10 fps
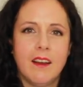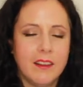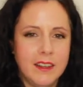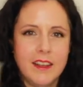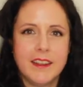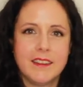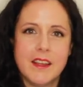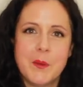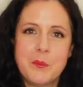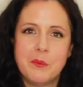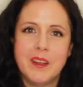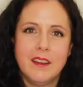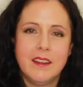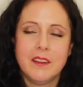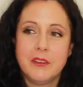Look at them.
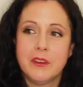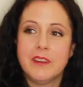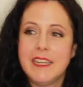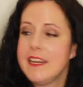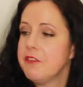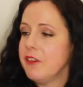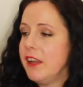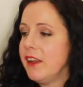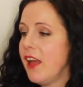They're totally different.